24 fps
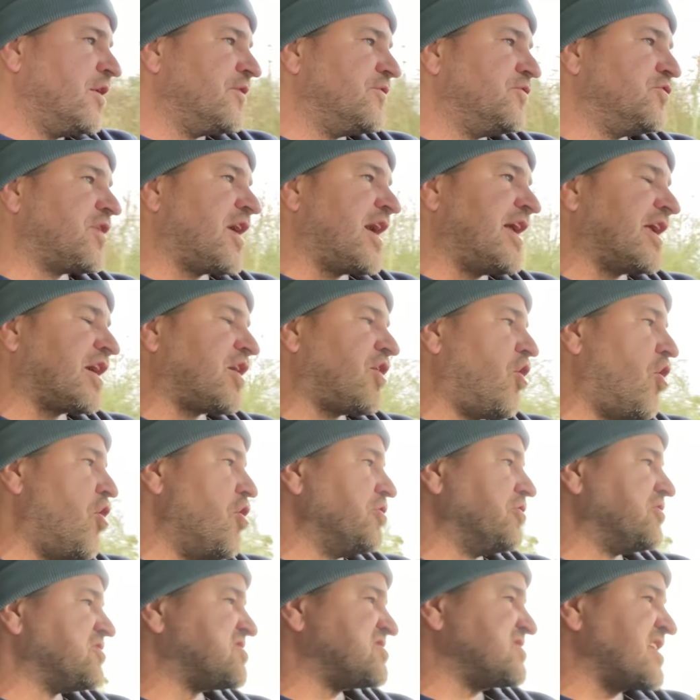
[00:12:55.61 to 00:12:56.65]
If you got a
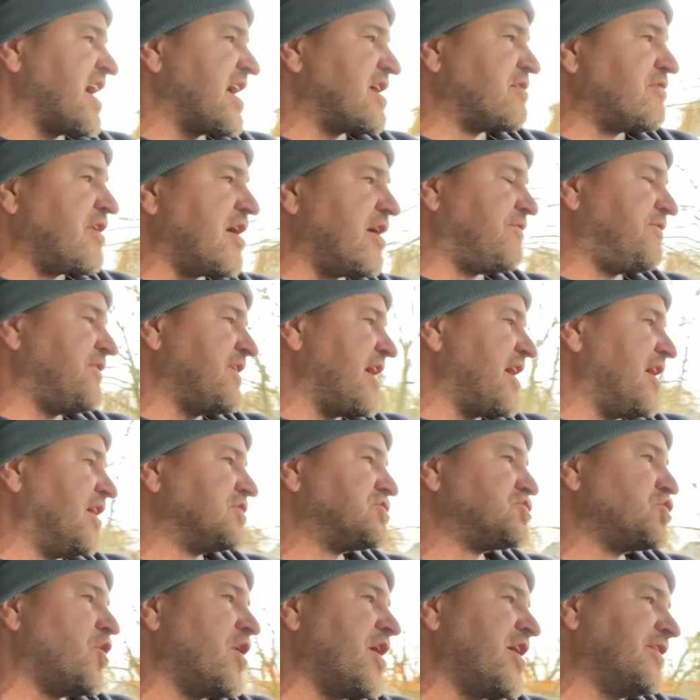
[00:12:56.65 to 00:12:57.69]
Kohler San Raphael
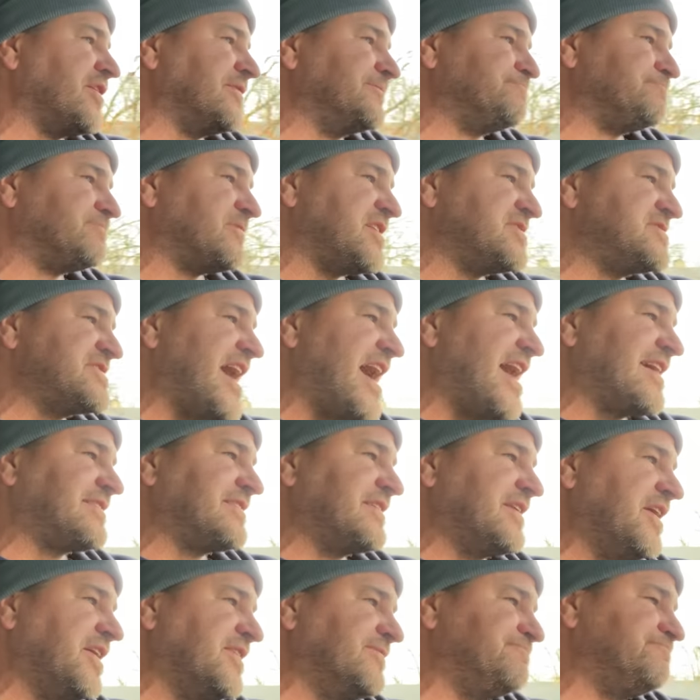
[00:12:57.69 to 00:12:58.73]
toilet that's
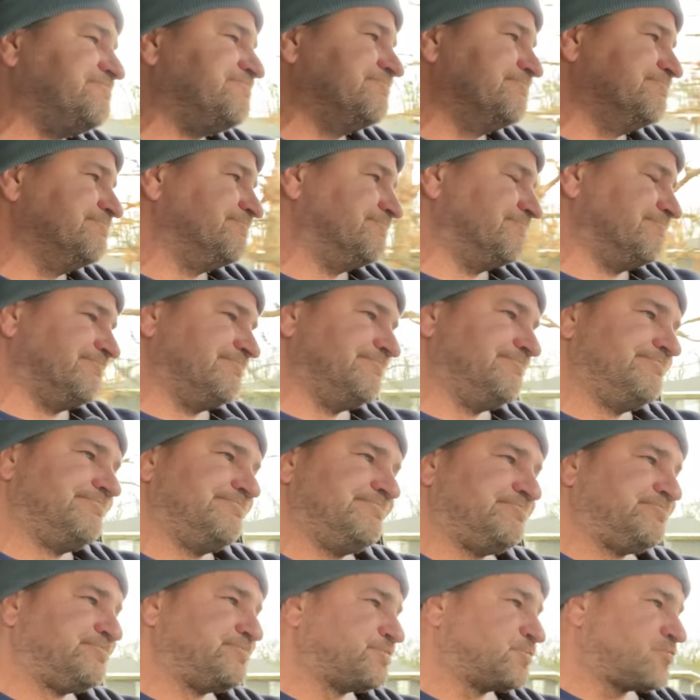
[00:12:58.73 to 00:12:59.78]
acting up,
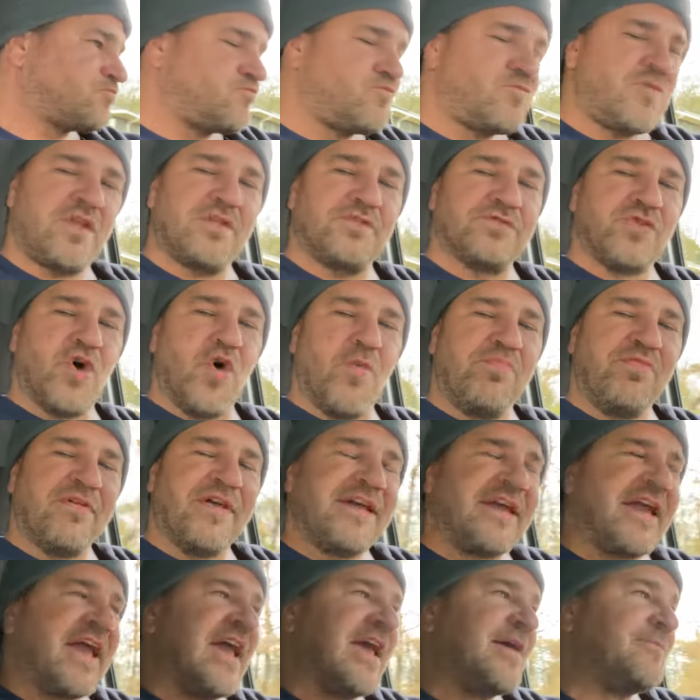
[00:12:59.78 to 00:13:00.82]
don't
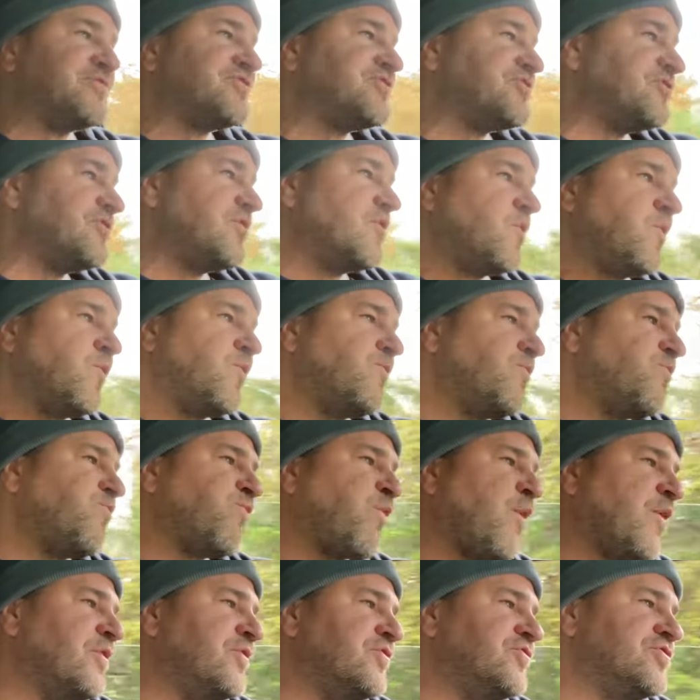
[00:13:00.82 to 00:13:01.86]
play games.
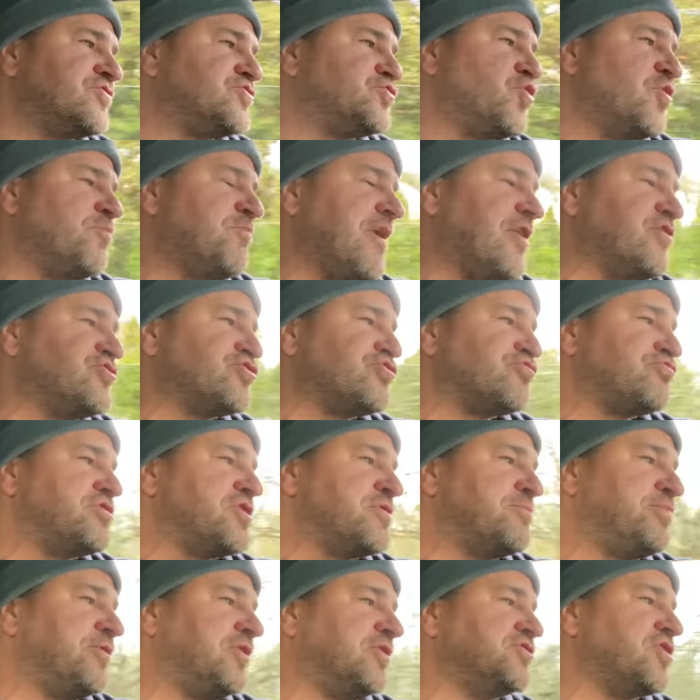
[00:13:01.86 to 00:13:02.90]
Just do a major
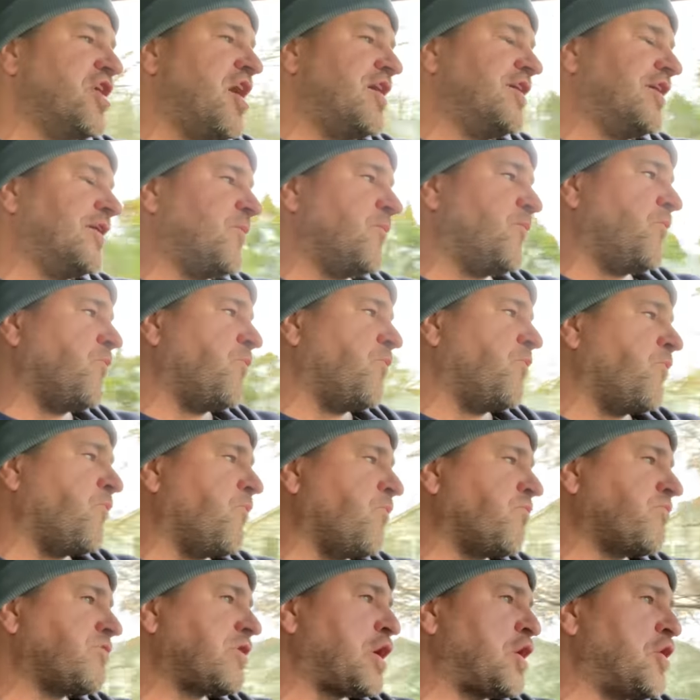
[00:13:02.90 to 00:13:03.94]
rebuild on it.
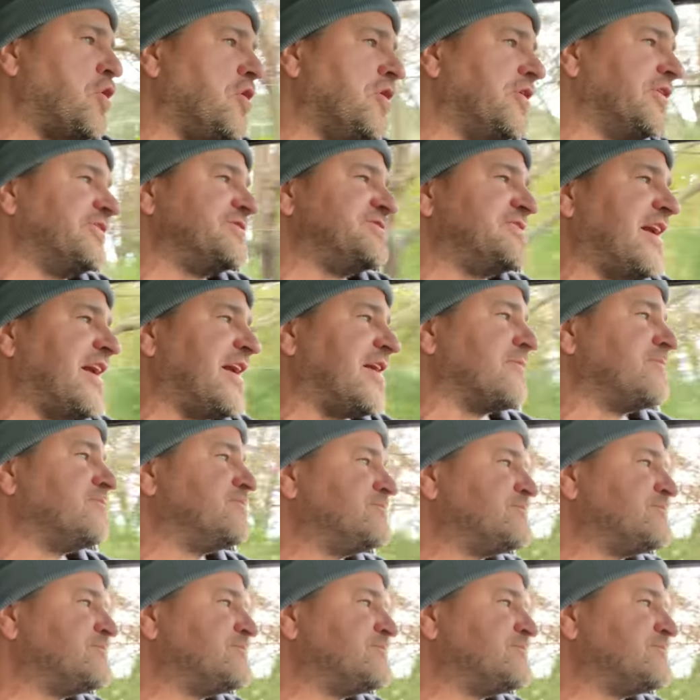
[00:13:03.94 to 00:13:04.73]
Call it a day.